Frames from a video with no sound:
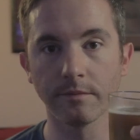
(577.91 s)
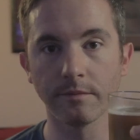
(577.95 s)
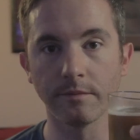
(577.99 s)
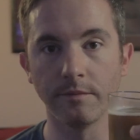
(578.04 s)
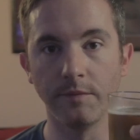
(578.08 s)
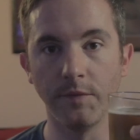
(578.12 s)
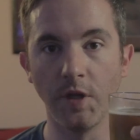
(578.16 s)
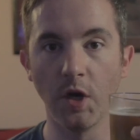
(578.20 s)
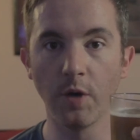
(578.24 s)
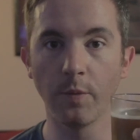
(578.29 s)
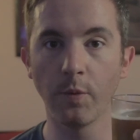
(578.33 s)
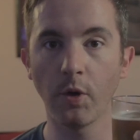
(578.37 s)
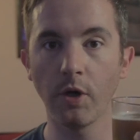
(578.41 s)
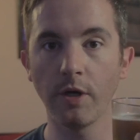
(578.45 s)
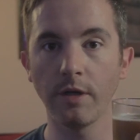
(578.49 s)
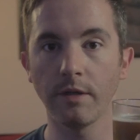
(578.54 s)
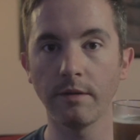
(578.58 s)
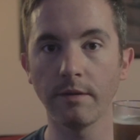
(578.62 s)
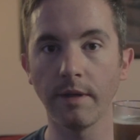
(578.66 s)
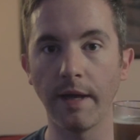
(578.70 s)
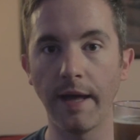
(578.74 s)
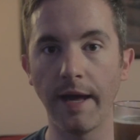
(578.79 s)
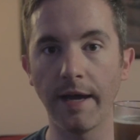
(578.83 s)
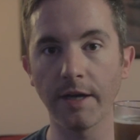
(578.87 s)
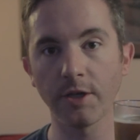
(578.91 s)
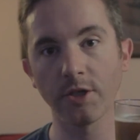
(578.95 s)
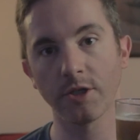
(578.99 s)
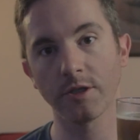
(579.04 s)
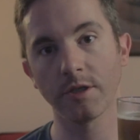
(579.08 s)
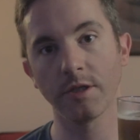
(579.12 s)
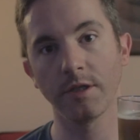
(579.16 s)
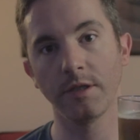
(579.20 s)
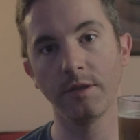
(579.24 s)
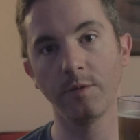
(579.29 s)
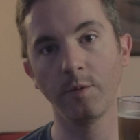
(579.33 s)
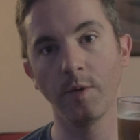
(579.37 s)
No boil
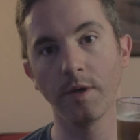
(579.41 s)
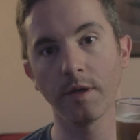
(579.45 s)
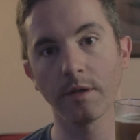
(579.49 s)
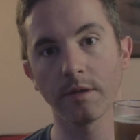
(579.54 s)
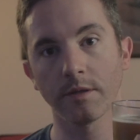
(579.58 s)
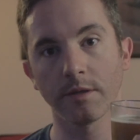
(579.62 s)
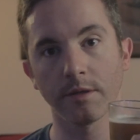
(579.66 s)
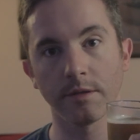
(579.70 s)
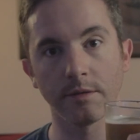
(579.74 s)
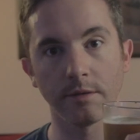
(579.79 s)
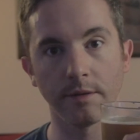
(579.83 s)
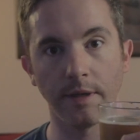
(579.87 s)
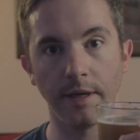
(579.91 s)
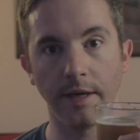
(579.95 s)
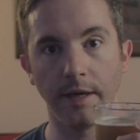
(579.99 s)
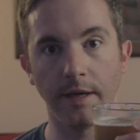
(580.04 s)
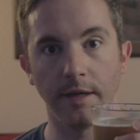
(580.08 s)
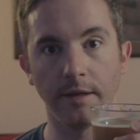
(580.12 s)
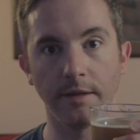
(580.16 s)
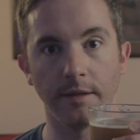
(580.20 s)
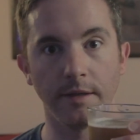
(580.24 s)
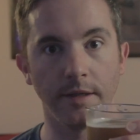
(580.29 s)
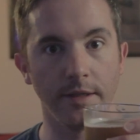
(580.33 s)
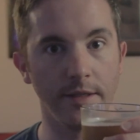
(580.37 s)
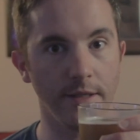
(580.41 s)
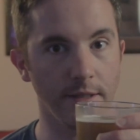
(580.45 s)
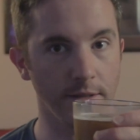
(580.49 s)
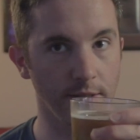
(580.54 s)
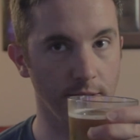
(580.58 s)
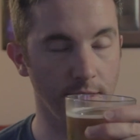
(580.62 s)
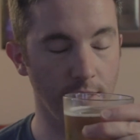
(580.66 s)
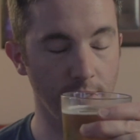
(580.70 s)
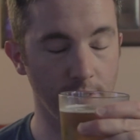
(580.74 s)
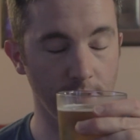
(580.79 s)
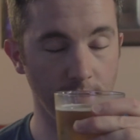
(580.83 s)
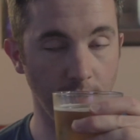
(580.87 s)
actually works, and it
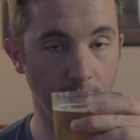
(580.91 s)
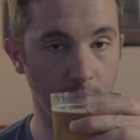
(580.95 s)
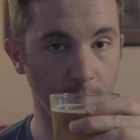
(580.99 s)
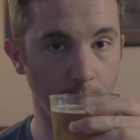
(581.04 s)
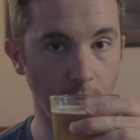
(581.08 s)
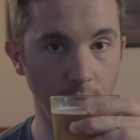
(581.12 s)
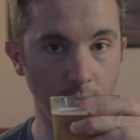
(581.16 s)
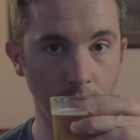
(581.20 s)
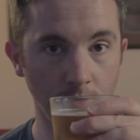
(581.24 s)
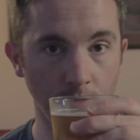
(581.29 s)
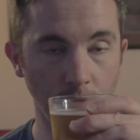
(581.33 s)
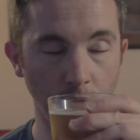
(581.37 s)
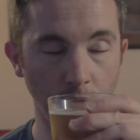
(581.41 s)
doesn't taste terrible.